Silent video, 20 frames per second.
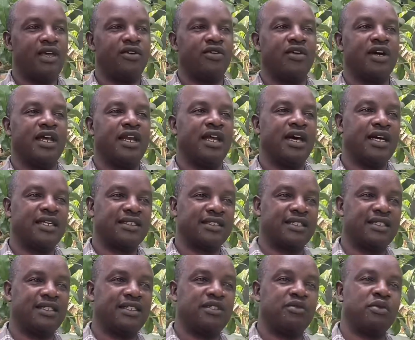you can
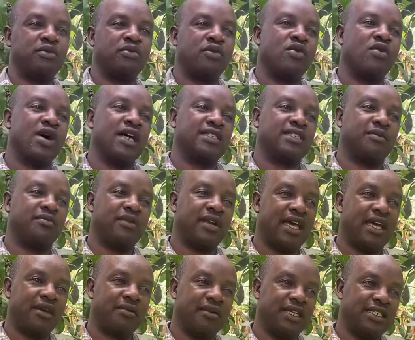ask these people who are
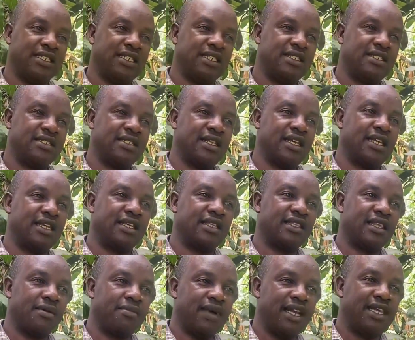supplying machines like
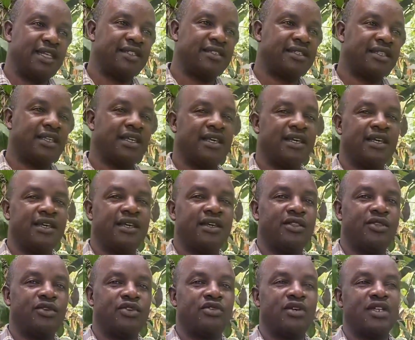Tamales.
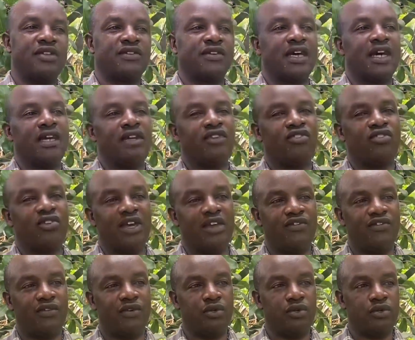Those ones can try
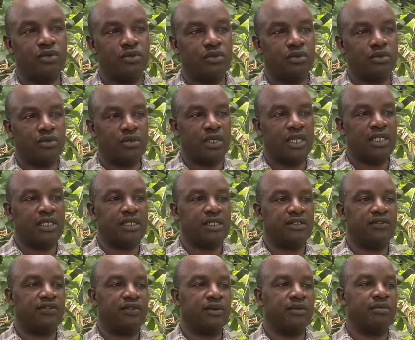for you to get
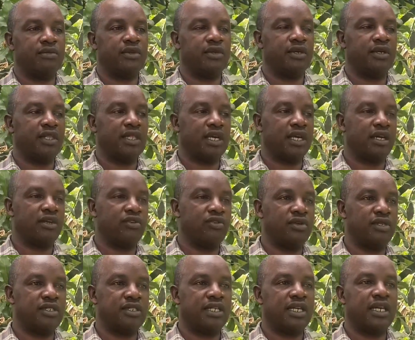it from the
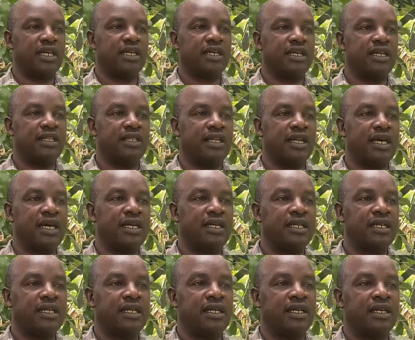countries like
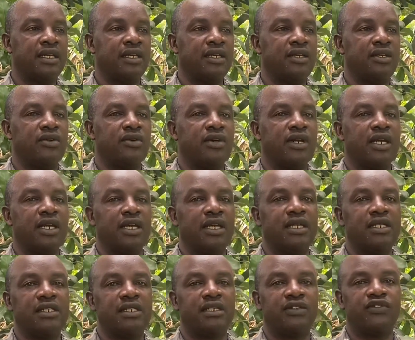Netherlands, you can
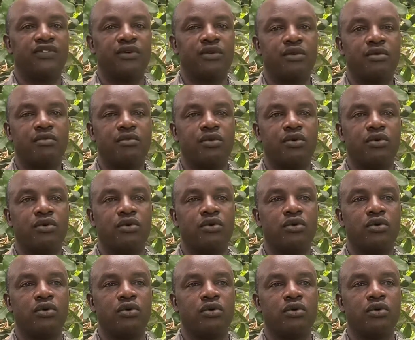get it from
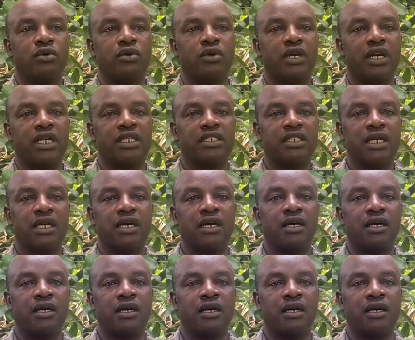uh, Russia,